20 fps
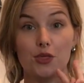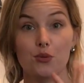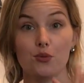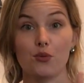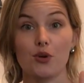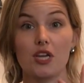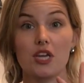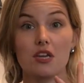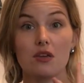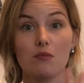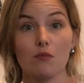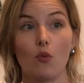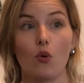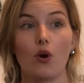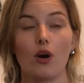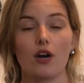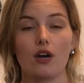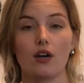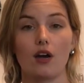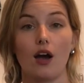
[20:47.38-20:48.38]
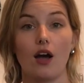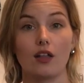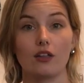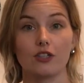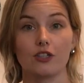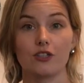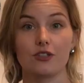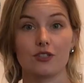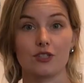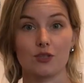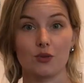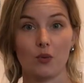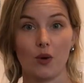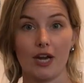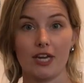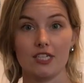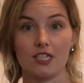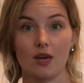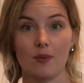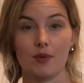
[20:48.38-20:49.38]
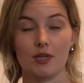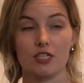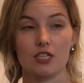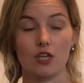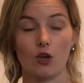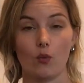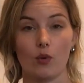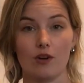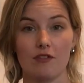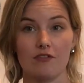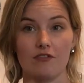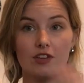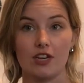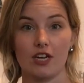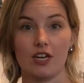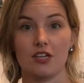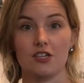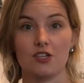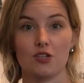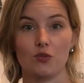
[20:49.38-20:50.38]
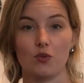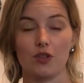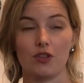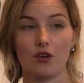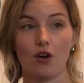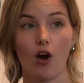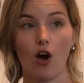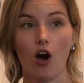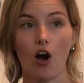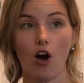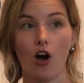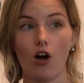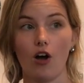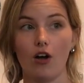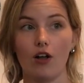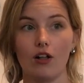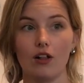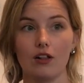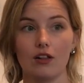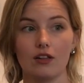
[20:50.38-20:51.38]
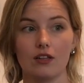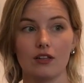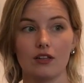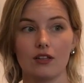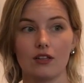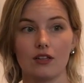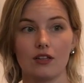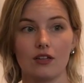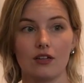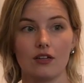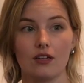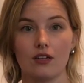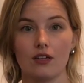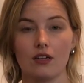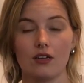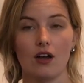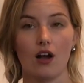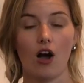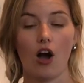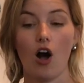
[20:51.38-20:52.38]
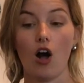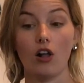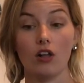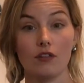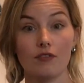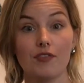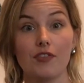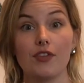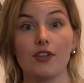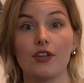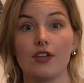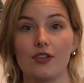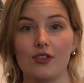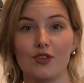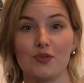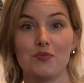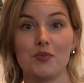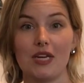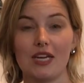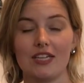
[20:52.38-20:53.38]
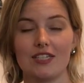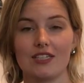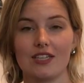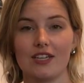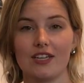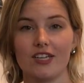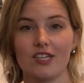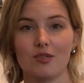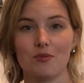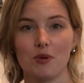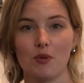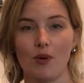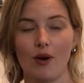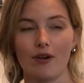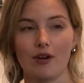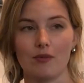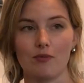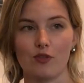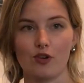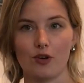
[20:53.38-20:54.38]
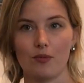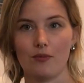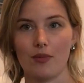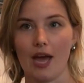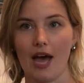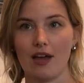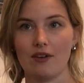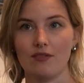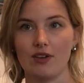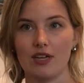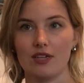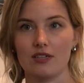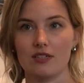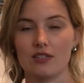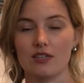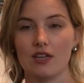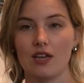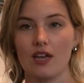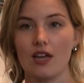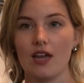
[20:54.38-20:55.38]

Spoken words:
3 more colors to wind up until we're finished with all of the minis that need to be wound up for Advent.